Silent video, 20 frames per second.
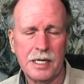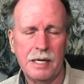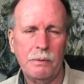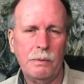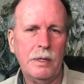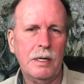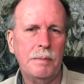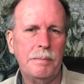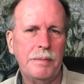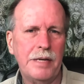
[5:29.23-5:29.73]
I
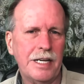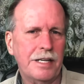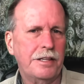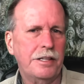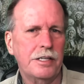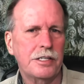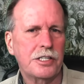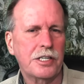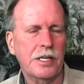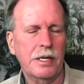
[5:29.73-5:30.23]
want to make
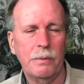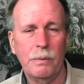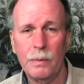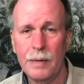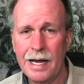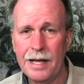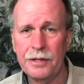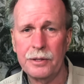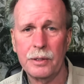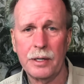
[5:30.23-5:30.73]
this a
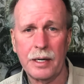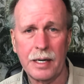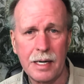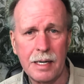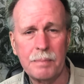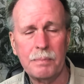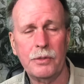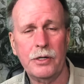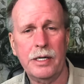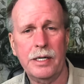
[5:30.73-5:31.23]
rather
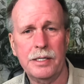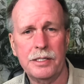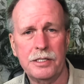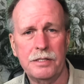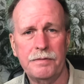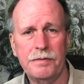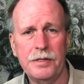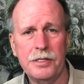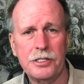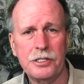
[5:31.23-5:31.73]

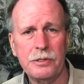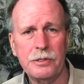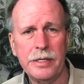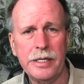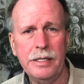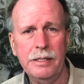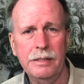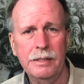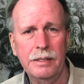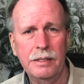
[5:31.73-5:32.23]
comprehensive
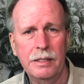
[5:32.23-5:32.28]
history.